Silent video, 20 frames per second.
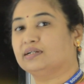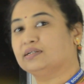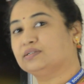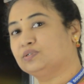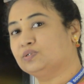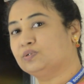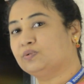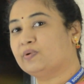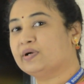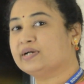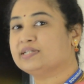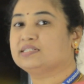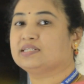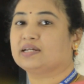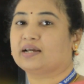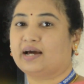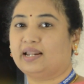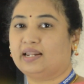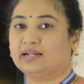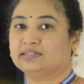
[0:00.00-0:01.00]
towards
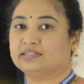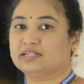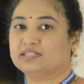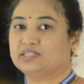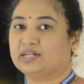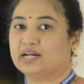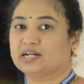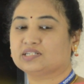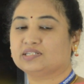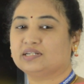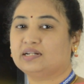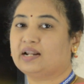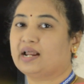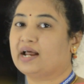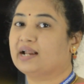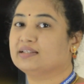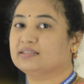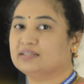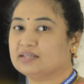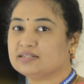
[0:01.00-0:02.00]
the collector junction,
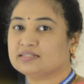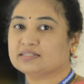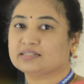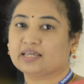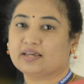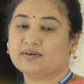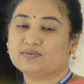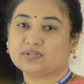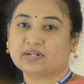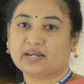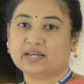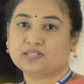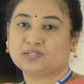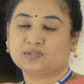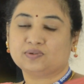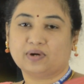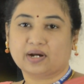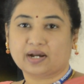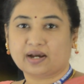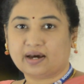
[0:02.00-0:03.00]
and this gives rise
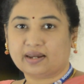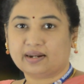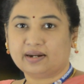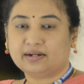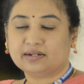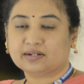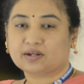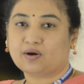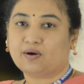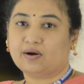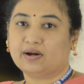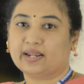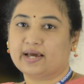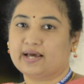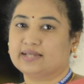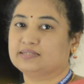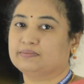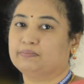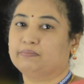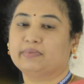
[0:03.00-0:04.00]
to a current called
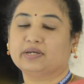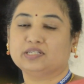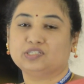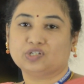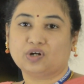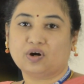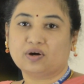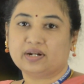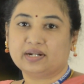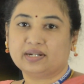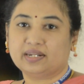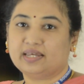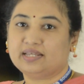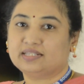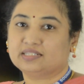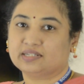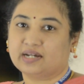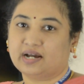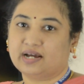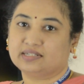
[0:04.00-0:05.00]
as
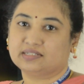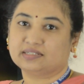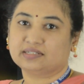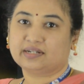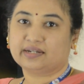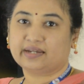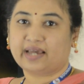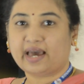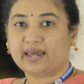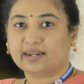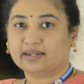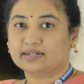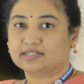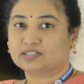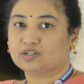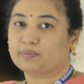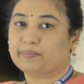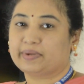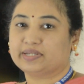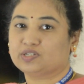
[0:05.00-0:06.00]
majority charge
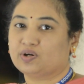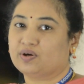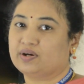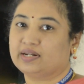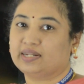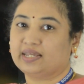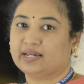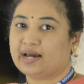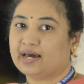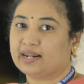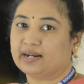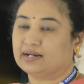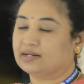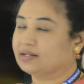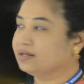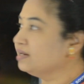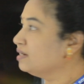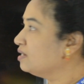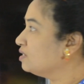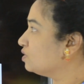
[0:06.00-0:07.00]
carriers or majority
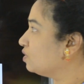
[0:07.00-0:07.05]
current.